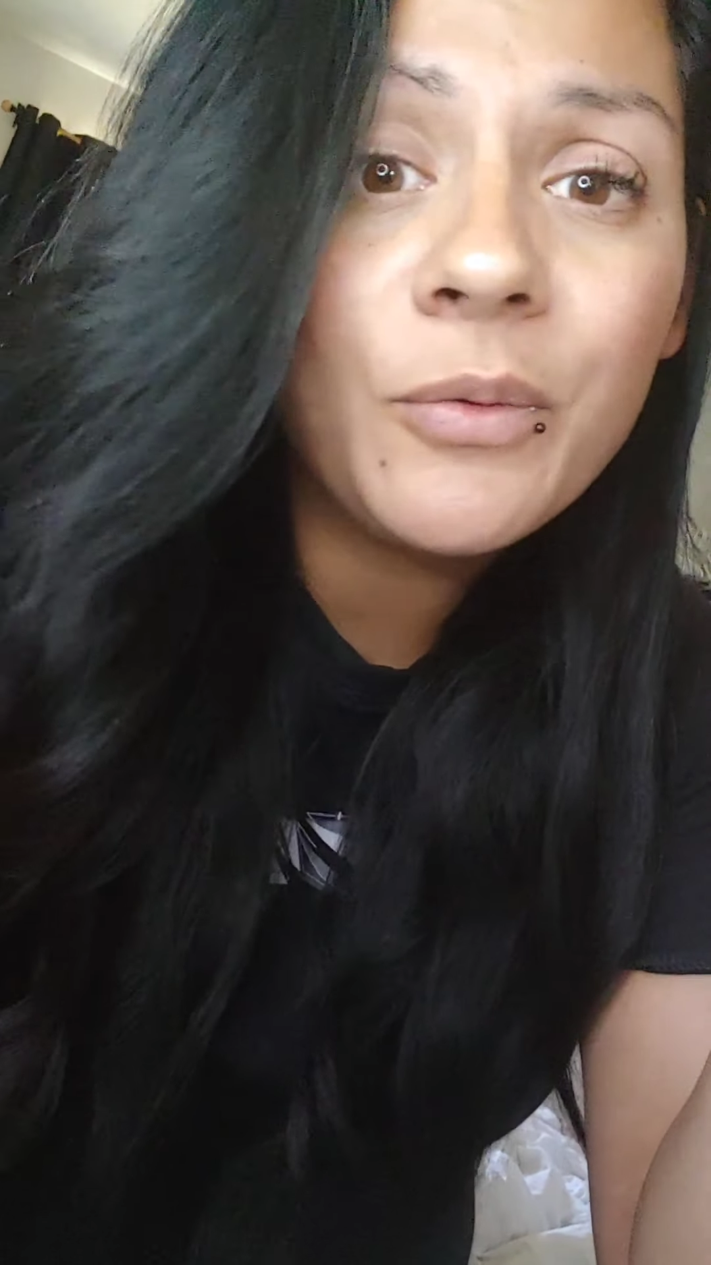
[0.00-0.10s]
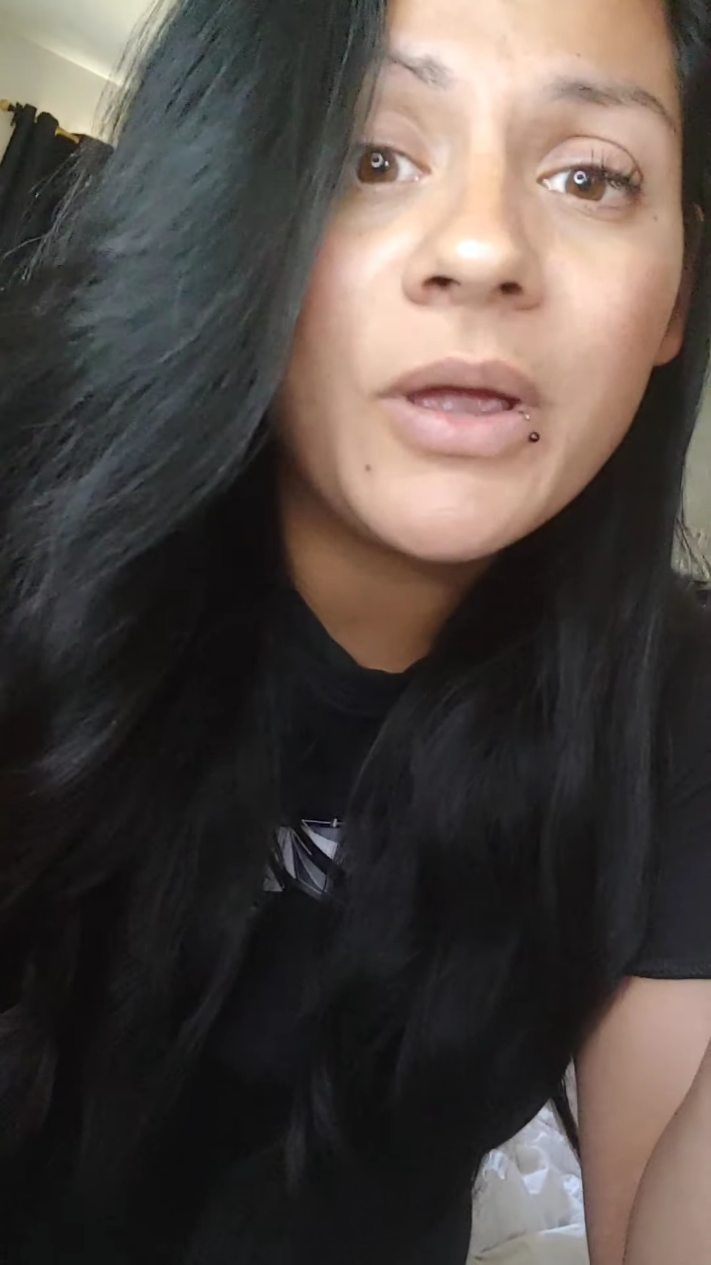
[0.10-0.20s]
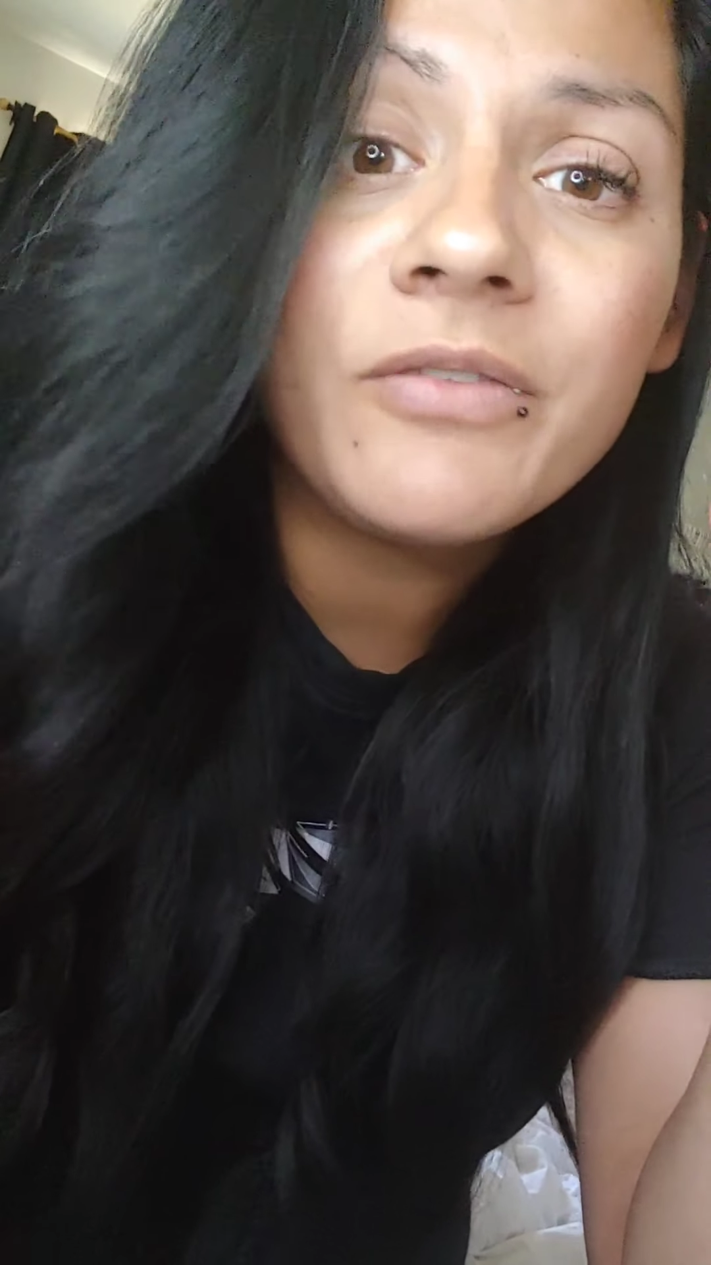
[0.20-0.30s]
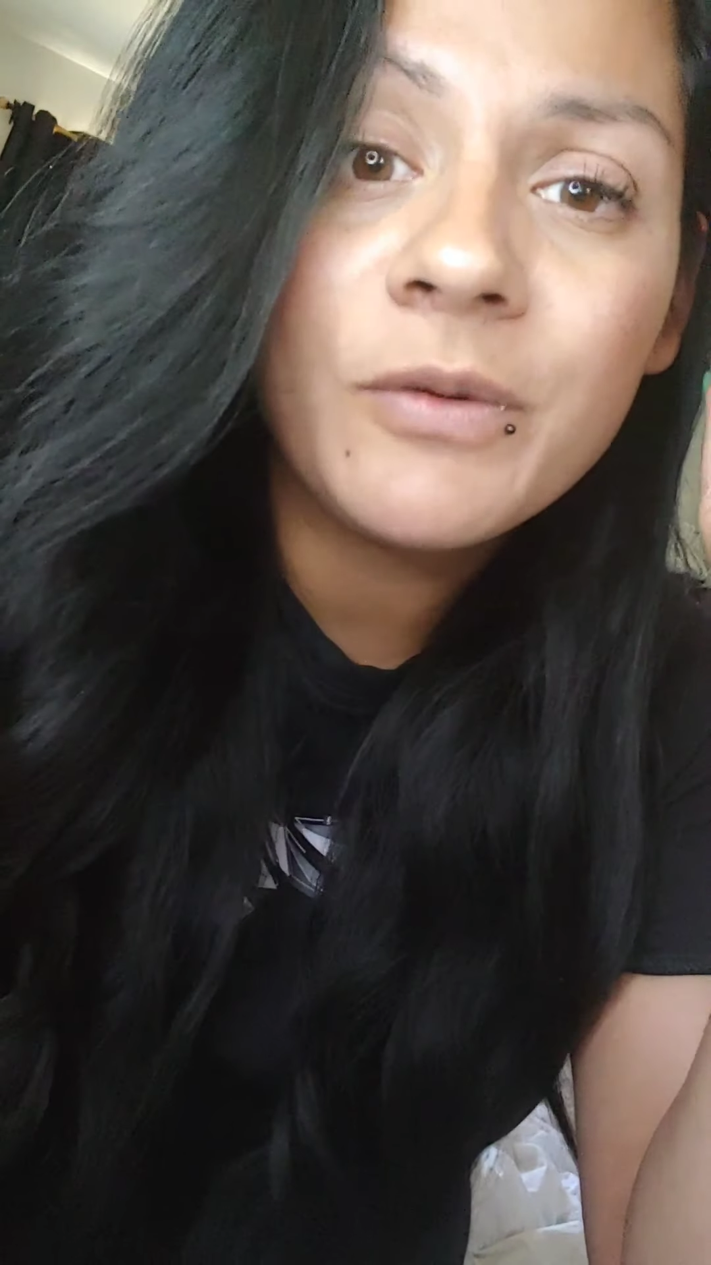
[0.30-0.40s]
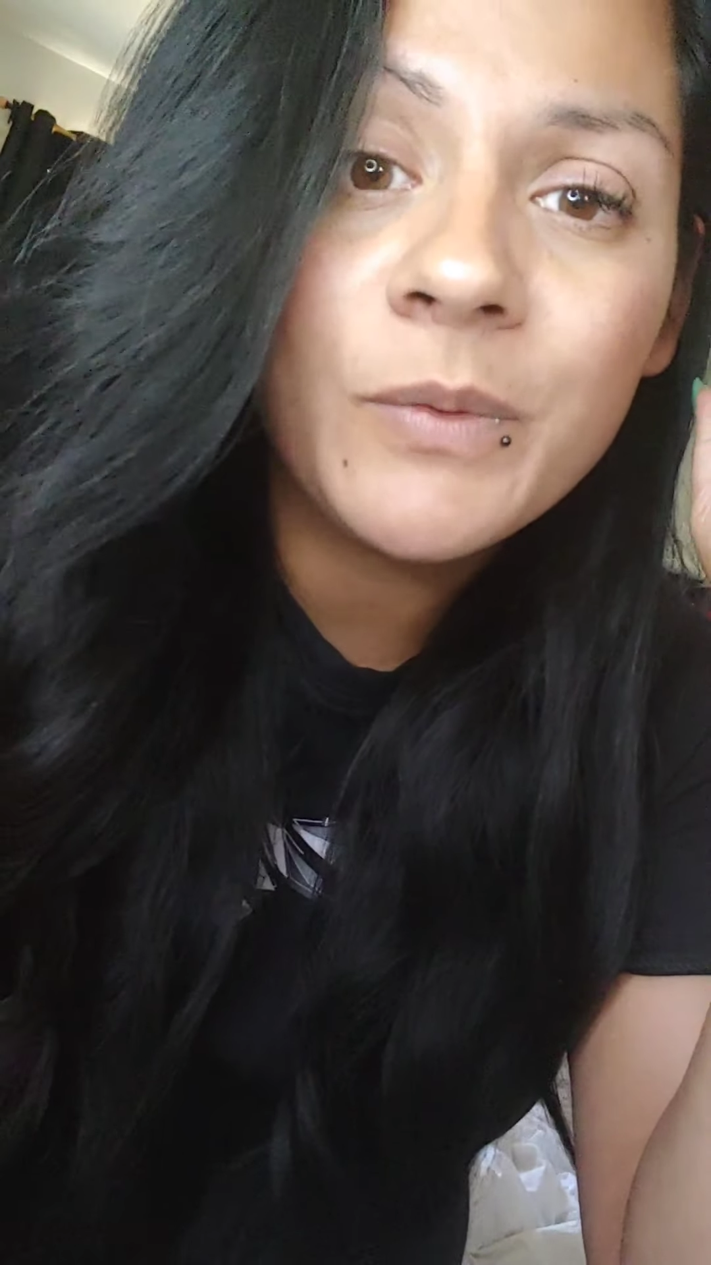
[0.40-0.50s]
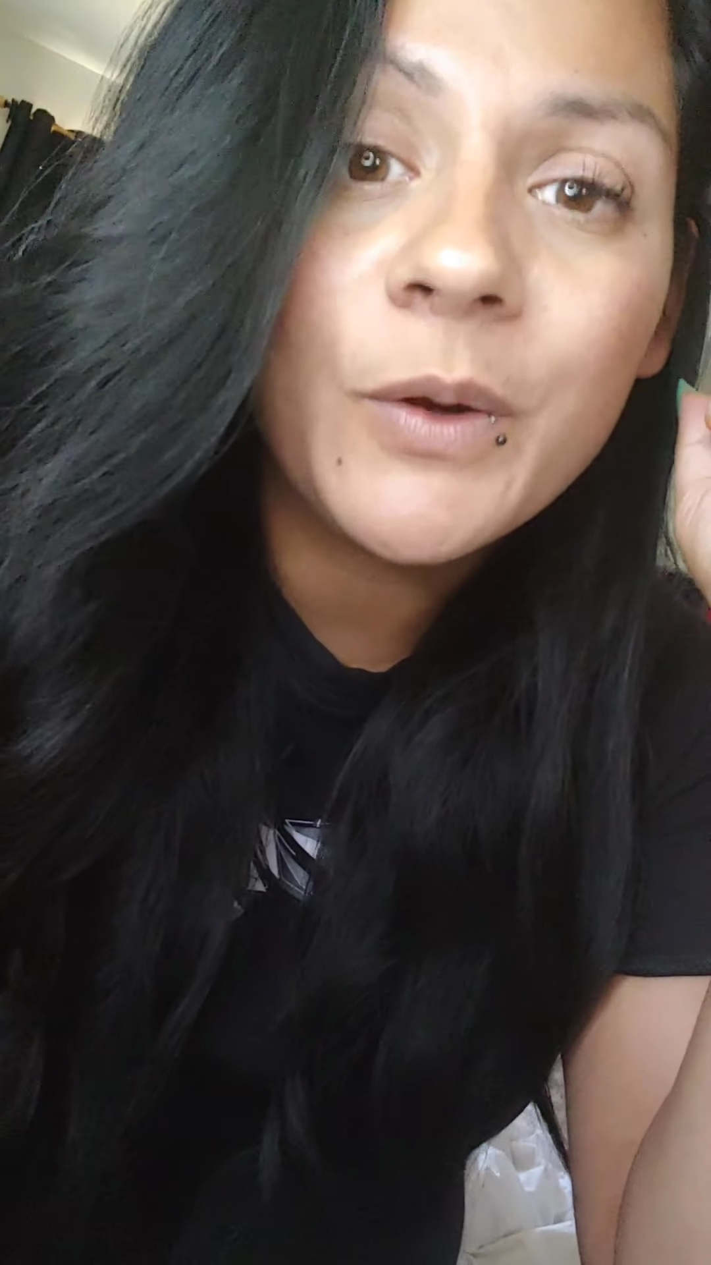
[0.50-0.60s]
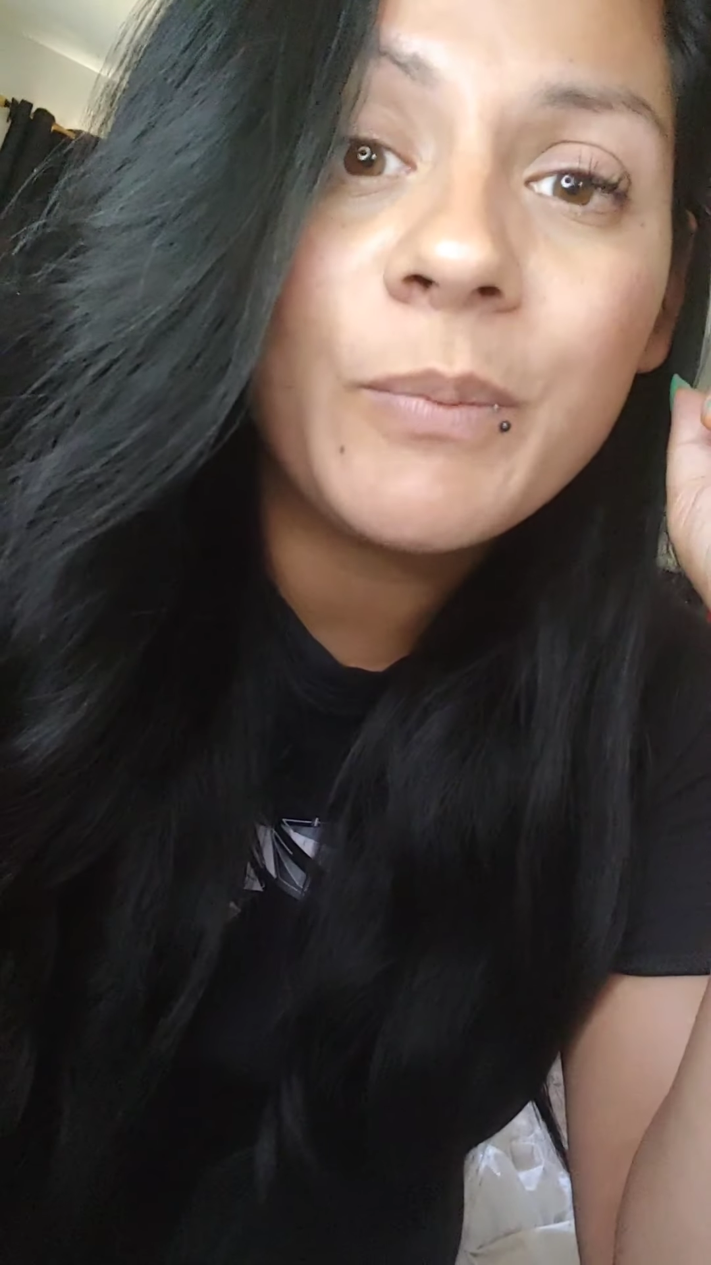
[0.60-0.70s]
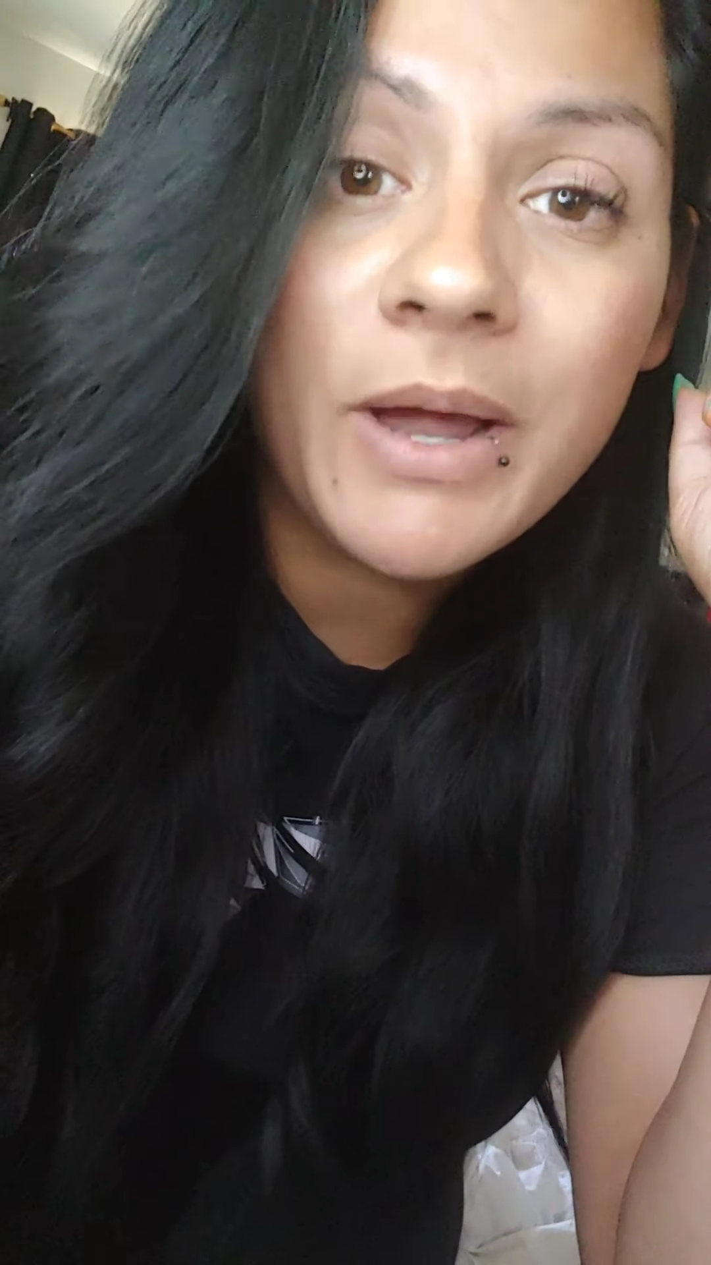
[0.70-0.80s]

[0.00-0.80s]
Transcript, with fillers: away from their